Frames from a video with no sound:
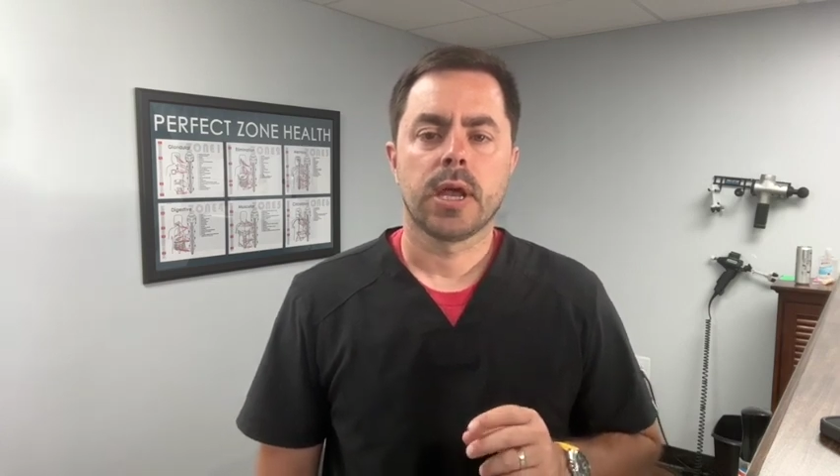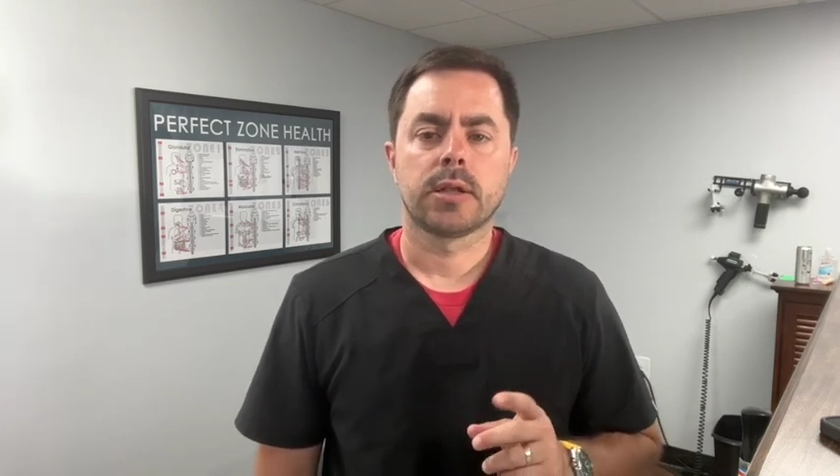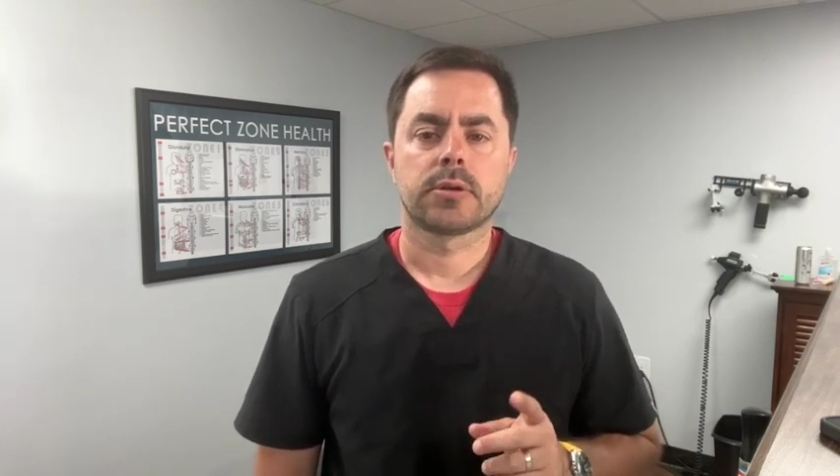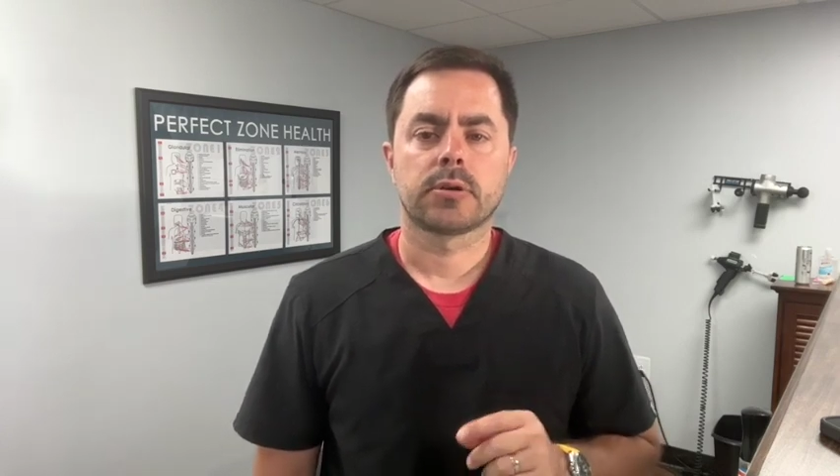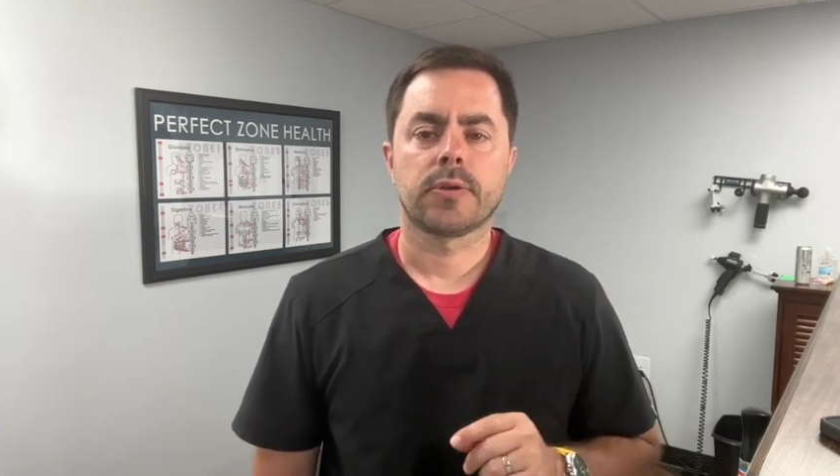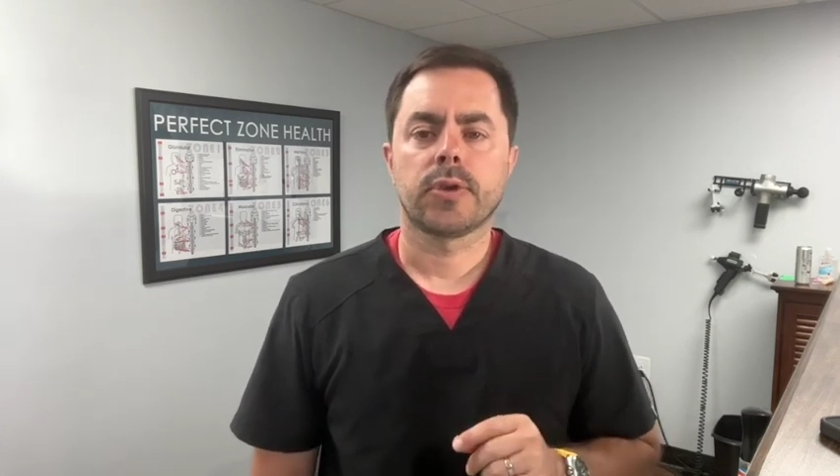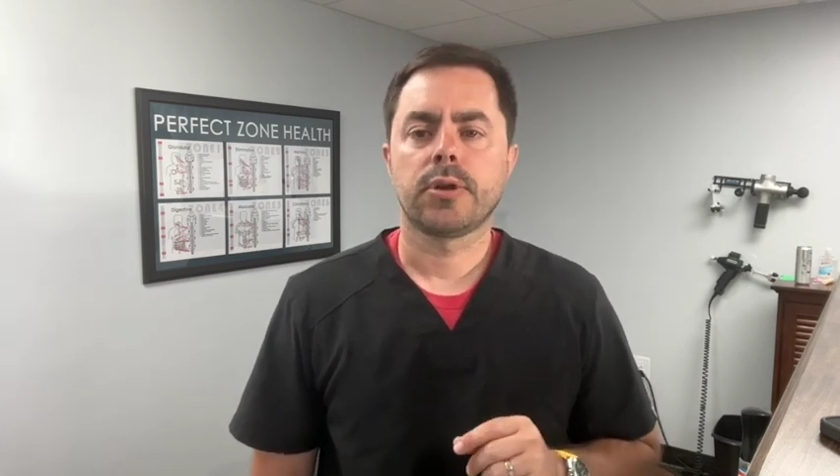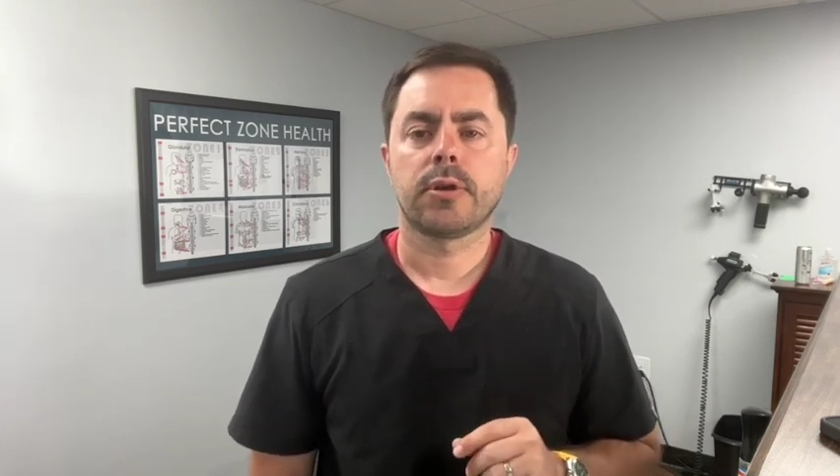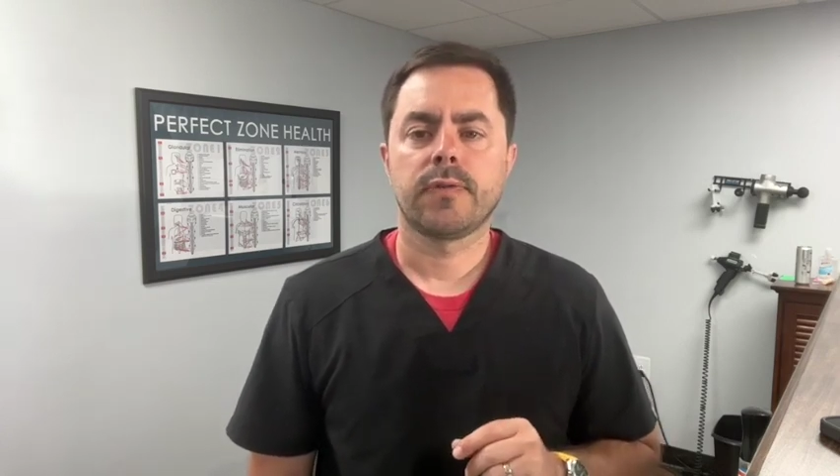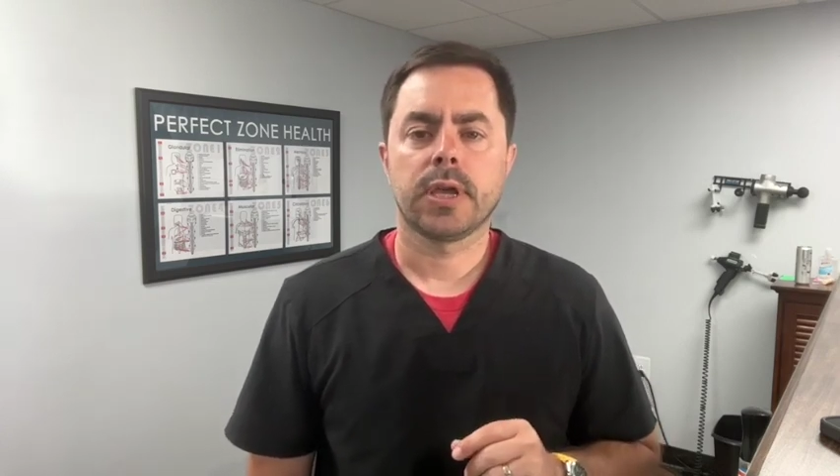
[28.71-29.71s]
and turn on the
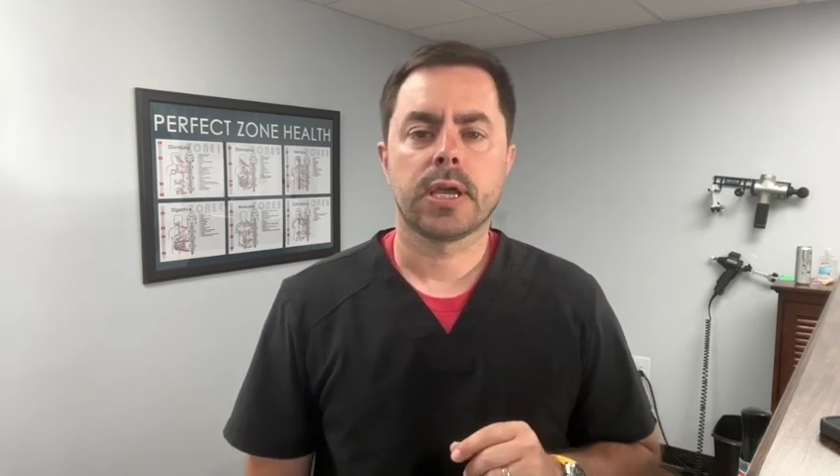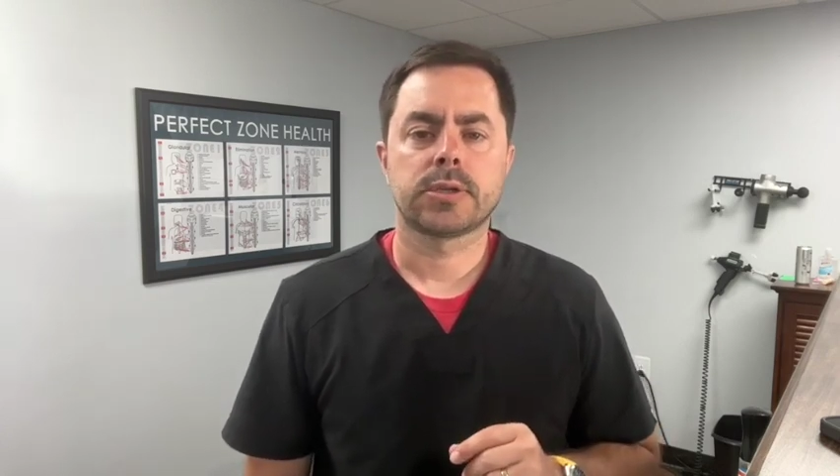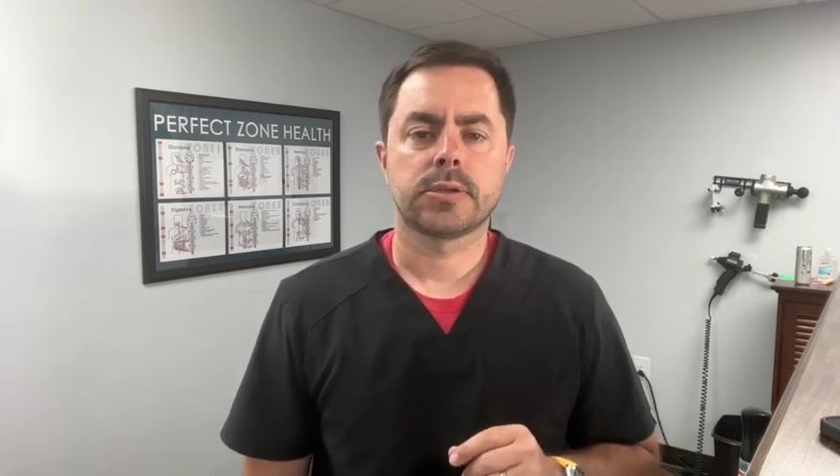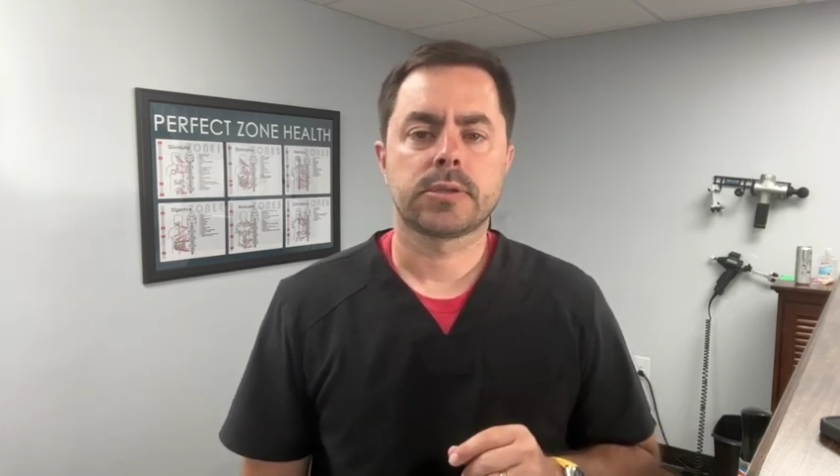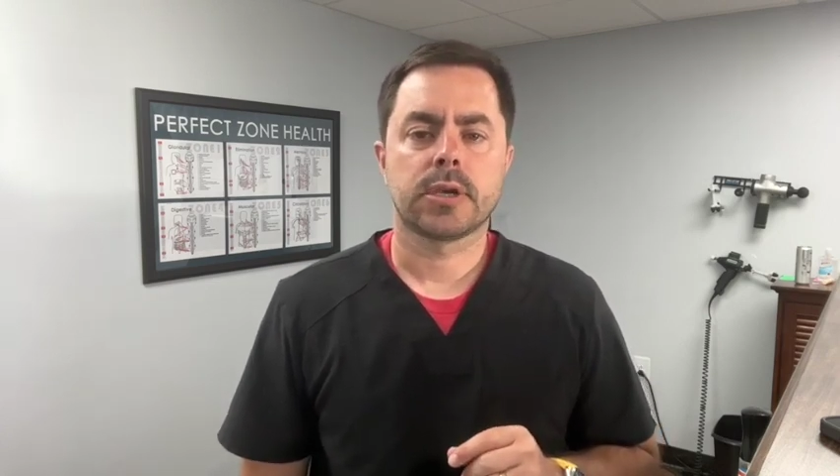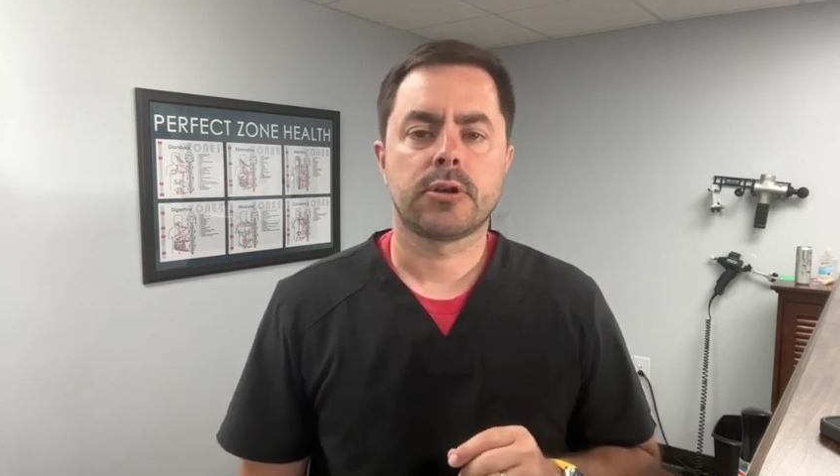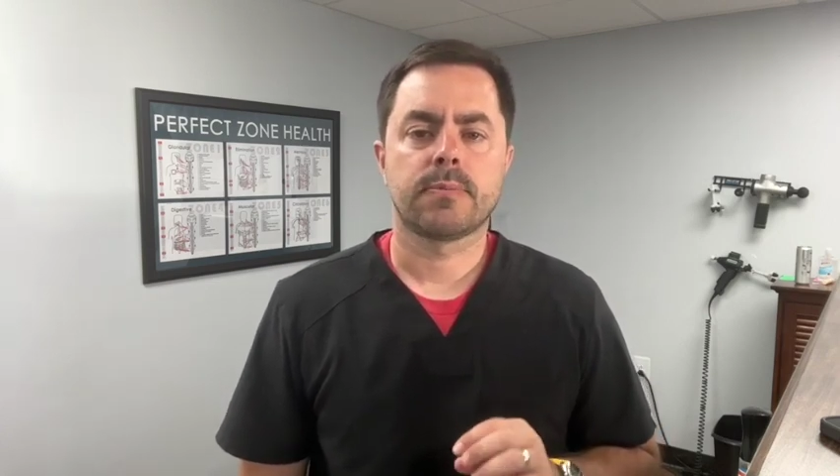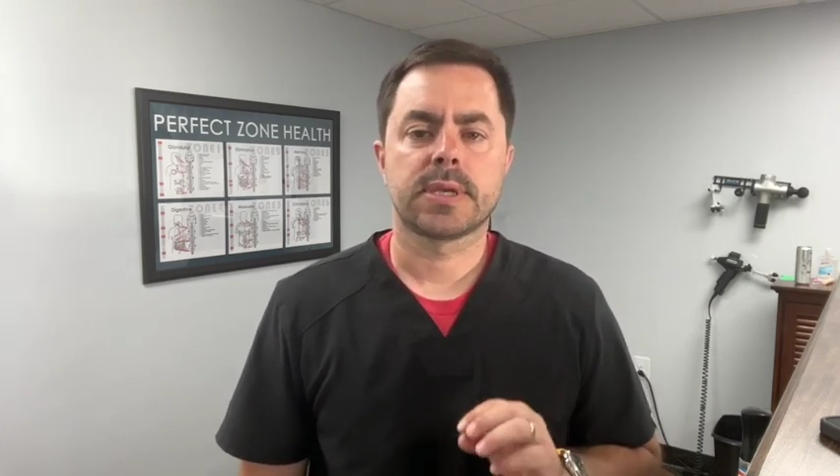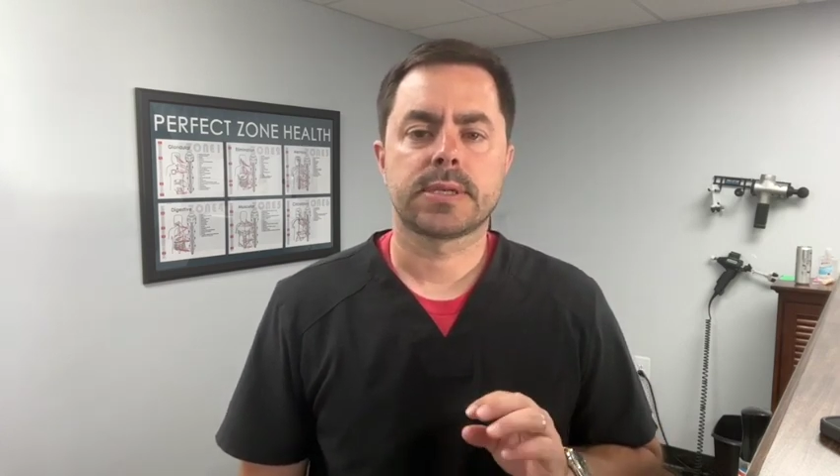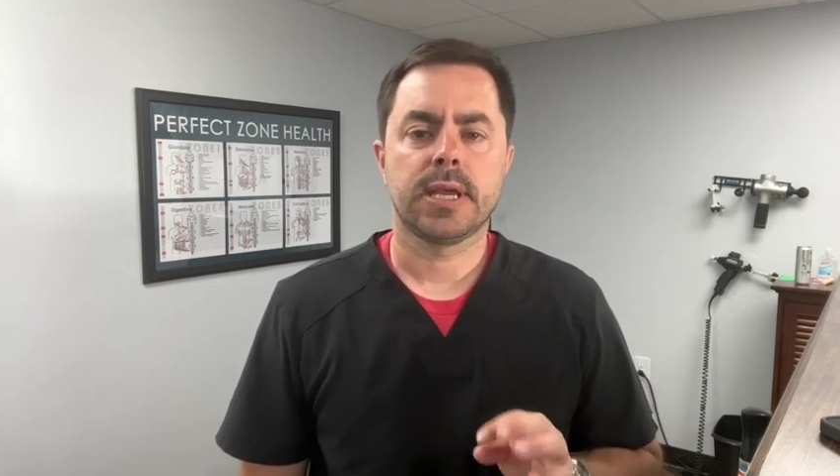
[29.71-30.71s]
notifications so you don't miss